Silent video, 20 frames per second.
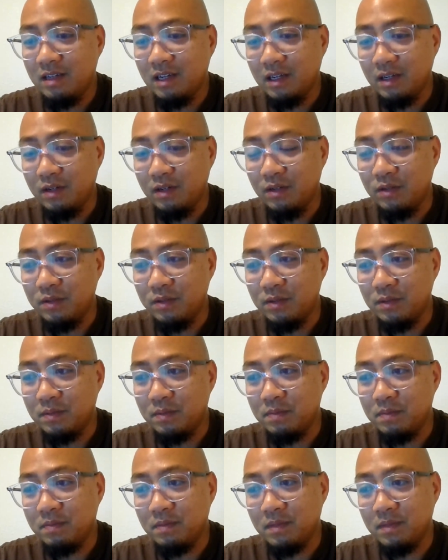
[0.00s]
I know
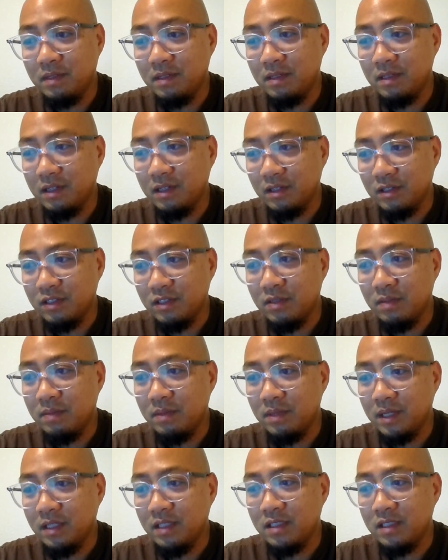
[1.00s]
there are some
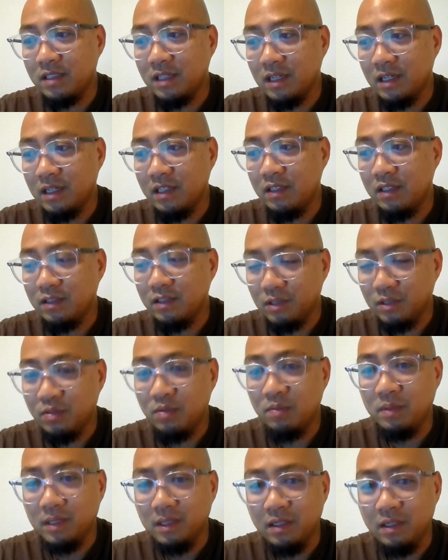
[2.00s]
things that needs
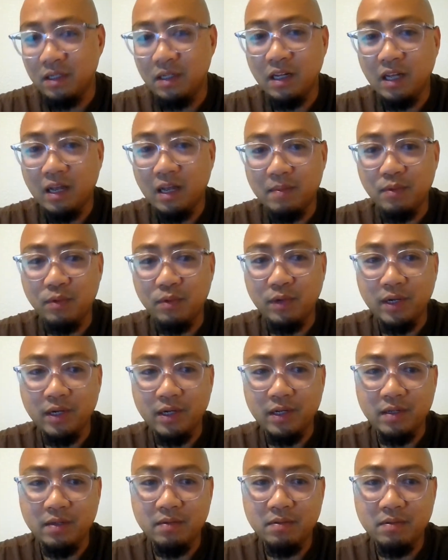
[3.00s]
to be
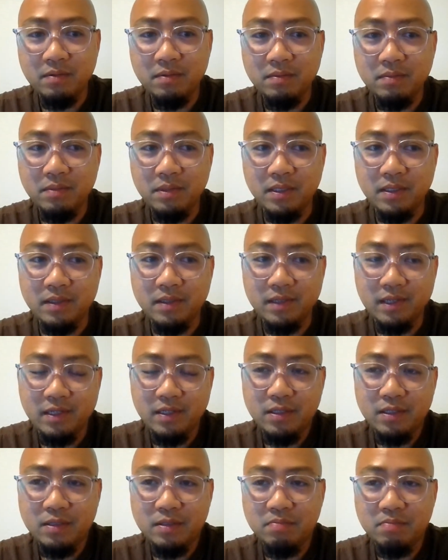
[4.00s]
elaborated, but I
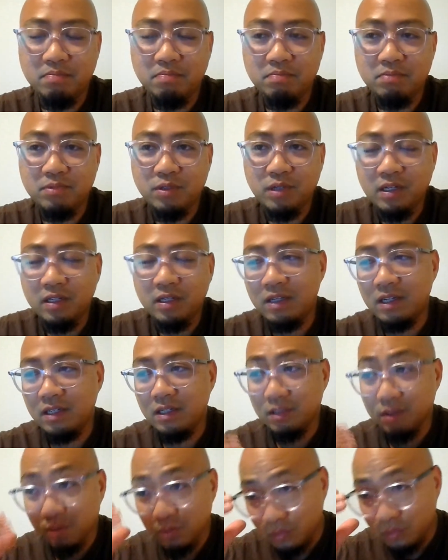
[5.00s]
guess
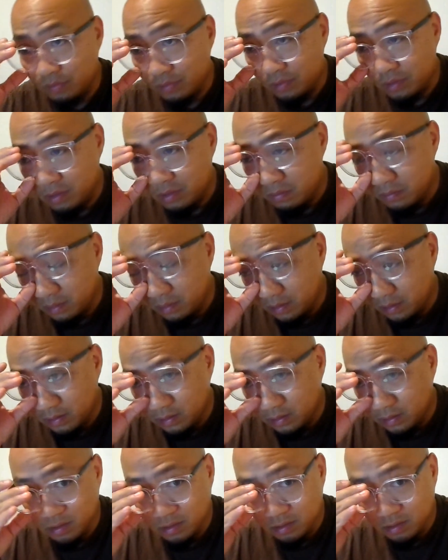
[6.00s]
to overcome that, I
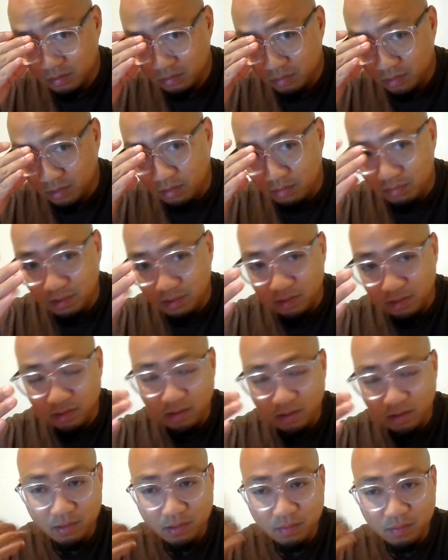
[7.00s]

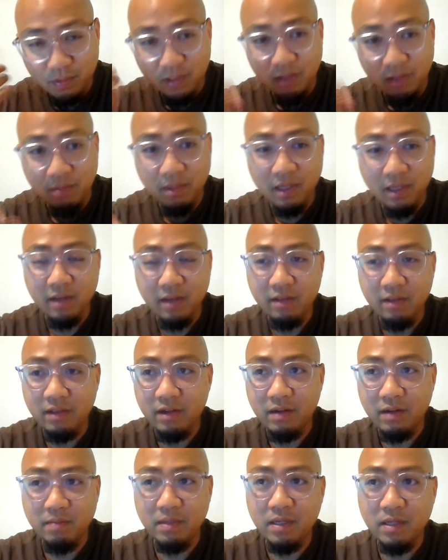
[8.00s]
just put in my head
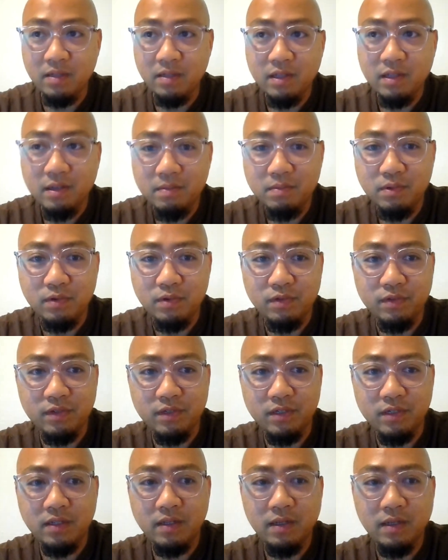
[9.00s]
that I'm not that
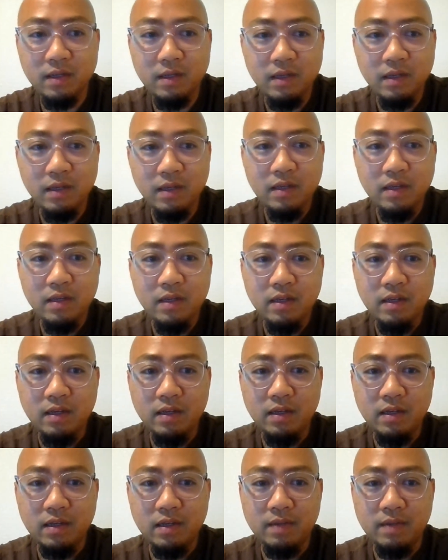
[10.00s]
perfect,
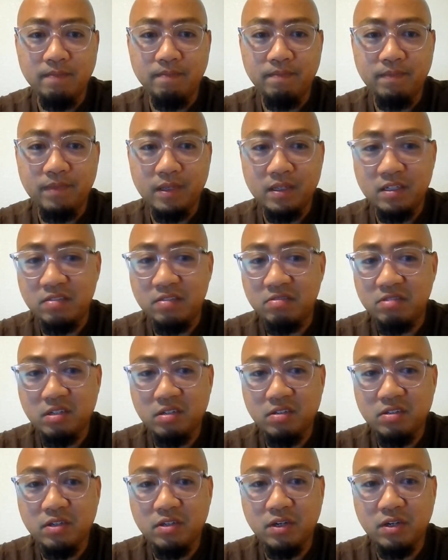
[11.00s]
and just
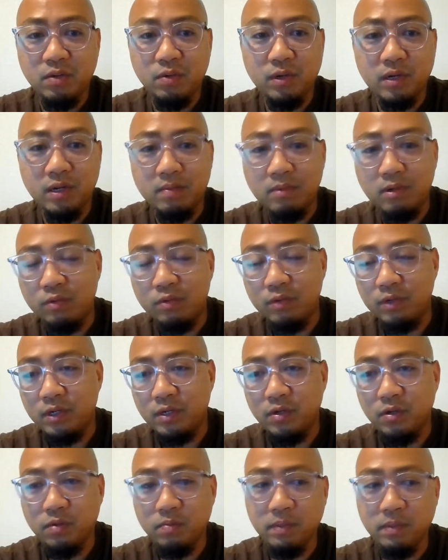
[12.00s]
gonna share what I'm
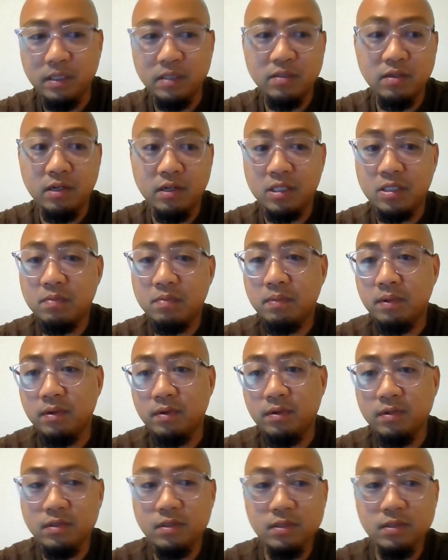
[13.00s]
already know based on
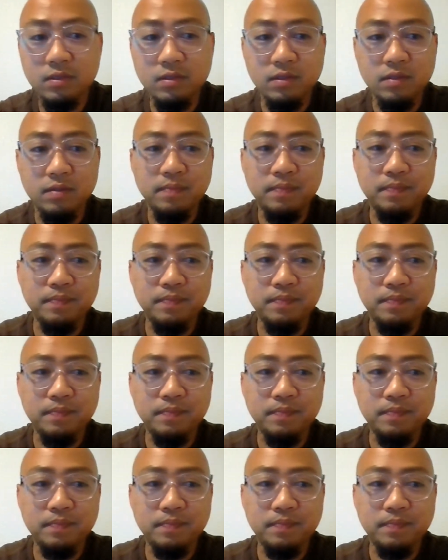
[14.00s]
experience.